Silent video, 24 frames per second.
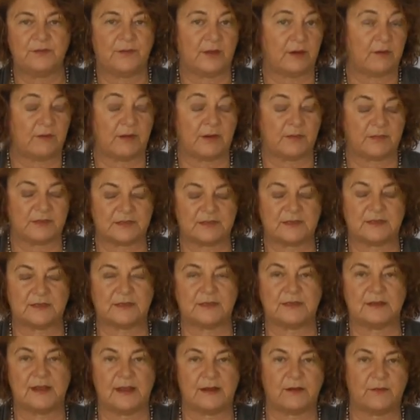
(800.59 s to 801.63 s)
Variables is
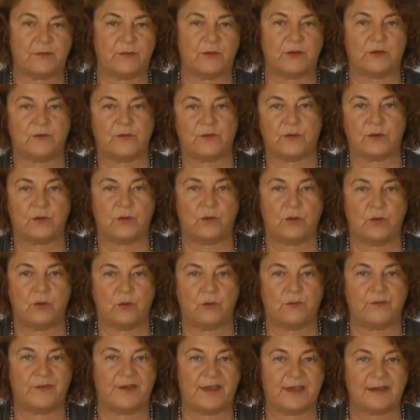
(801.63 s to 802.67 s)
another word for
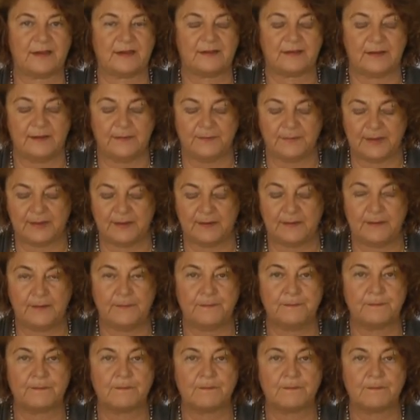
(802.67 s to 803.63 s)
cofactor here,